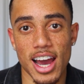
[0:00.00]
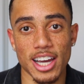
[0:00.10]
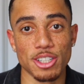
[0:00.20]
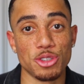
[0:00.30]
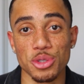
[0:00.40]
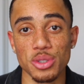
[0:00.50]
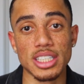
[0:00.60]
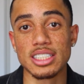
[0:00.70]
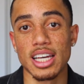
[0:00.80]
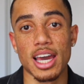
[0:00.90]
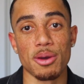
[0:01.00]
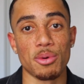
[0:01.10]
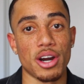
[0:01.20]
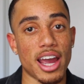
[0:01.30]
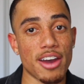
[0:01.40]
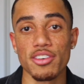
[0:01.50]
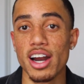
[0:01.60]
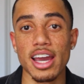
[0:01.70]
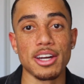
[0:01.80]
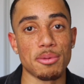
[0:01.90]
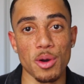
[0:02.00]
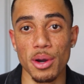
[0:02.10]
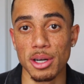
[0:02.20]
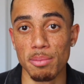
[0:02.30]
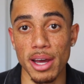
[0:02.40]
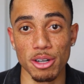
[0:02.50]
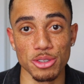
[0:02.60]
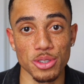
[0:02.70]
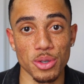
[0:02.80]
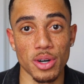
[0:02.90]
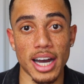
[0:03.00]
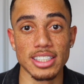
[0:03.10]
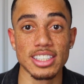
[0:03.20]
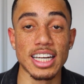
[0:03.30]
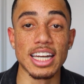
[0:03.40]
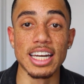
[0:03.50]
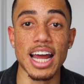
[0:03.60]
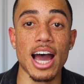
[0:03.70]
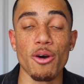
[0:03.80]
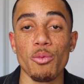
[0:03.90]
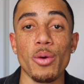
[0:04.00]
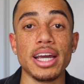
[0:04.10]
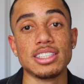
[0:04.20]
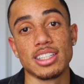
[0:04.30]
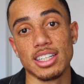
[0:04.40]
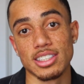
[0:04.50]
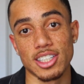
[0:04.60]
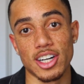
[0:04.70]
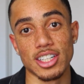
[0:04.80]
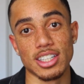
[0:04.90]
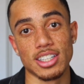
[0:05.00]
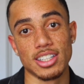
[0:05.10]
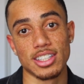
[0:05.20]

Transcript: I can truly say wherever I end up going to medical school, I just cannot wait to get started.